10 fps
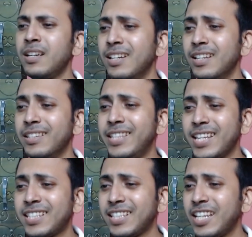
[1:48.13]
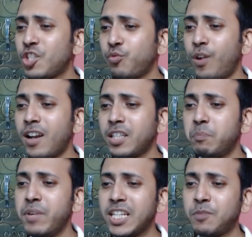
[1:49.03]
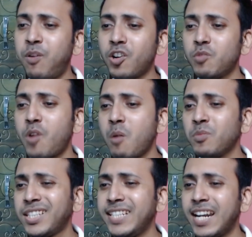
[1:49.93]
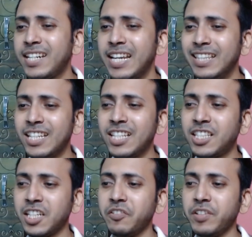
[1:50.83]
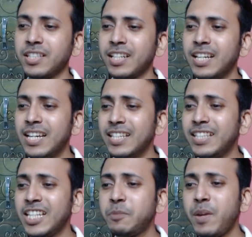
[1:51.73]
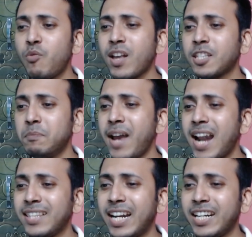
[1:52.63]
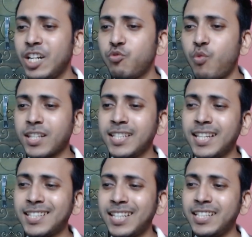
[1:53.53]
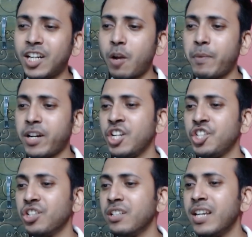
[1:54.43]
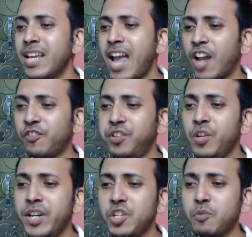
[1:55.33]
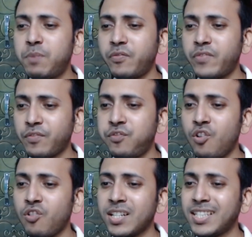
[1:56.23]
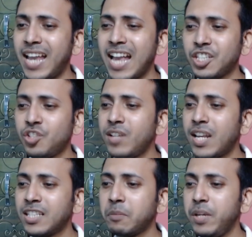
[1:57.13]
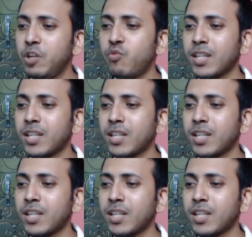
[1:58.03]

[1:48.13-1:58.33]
This is one of the best photobombs yet in this series. This bee was mad that it wasn't the center of attention and flew into perfect focus as soon as the peak was